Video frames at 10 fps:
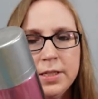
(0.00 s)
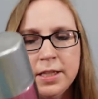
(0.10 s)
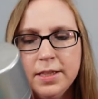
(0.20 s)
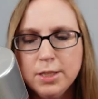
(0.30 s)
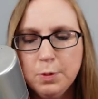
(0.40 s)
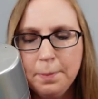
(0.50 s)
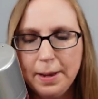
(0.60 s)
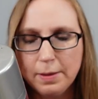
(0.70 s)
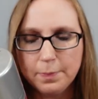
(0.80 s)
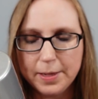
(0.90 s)
This one
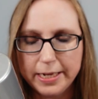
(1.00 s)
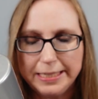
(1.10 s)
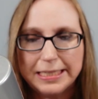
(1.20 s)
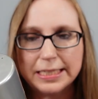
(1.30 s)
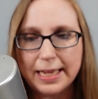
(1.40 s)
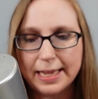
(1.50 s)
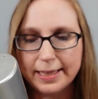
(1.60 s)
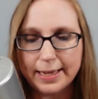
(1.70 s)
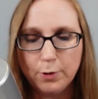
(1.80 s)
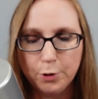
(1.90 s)
might be
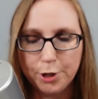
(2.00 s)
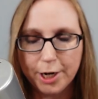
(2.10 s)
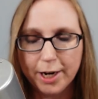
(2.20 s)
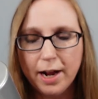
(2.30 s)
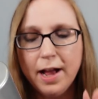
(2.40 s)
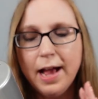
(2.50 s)
slightly older.